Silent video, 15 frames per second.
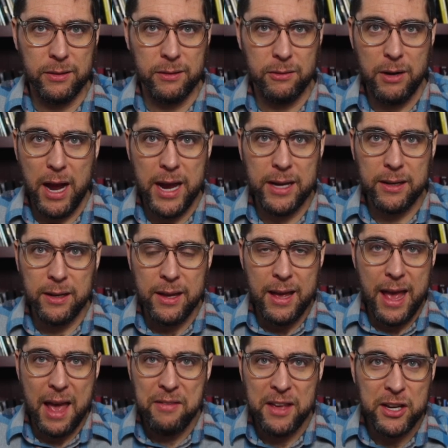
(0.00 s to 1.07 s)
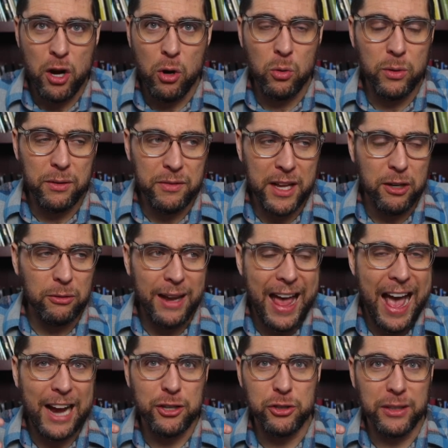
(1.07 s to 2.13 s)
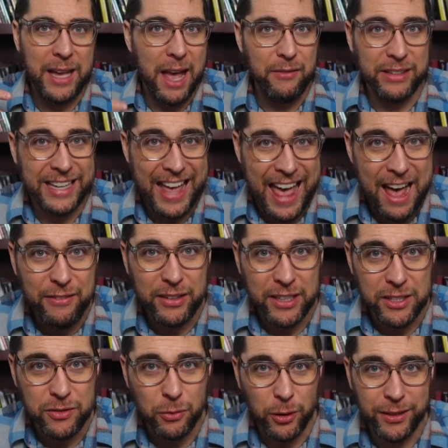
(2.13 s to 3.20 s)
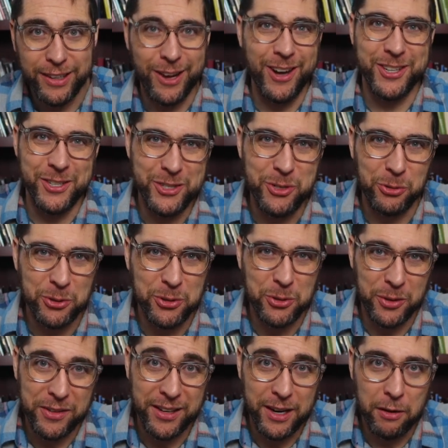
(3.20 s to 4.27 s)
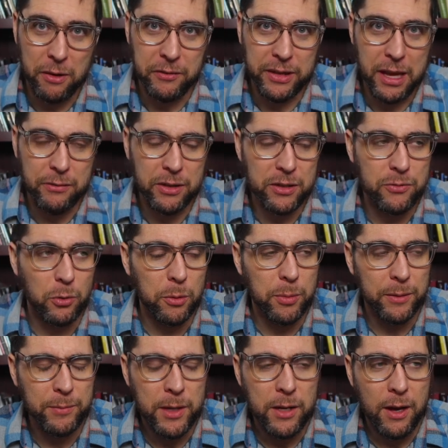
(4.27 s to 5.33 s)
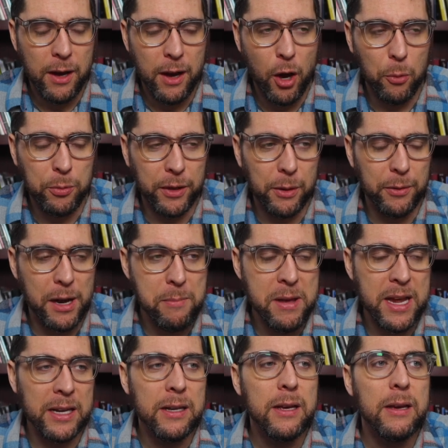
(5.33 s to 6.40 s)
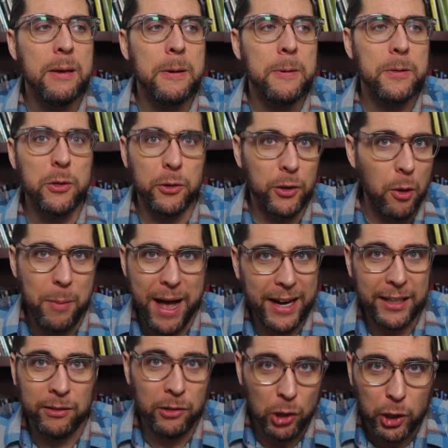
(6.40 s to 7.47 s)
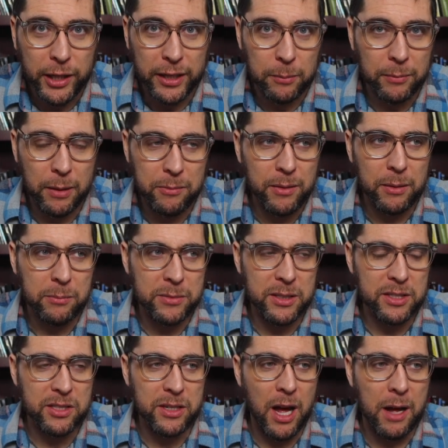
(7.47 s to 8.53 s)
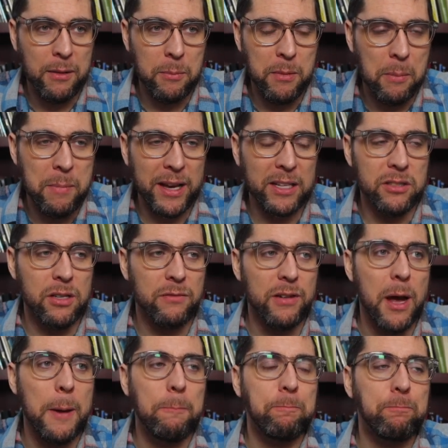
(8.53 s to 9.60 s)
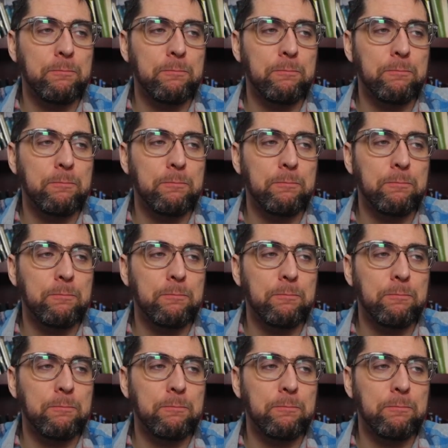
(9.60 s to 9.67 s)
right? and they don't they don't actually have any evidence for it. Now I just told a story that I don't have any evidence for, but I hope you get what I mean. You can go back and look at them. I'm, it's not I'm not making stuff up